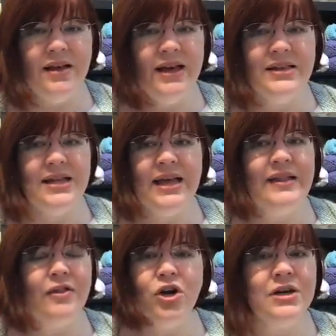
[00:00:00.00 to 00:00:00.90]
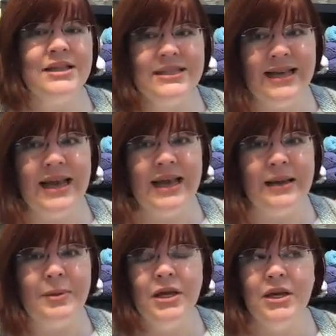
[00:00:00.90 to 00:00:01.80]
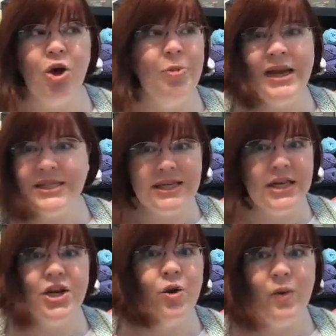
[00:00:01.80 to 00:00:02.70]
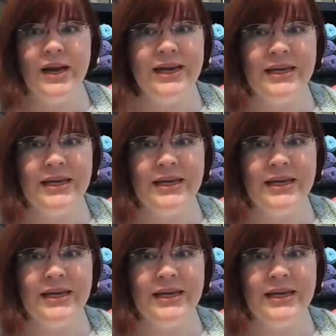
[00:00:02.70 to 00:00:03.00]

it, and they look the same, nobody's going to know what it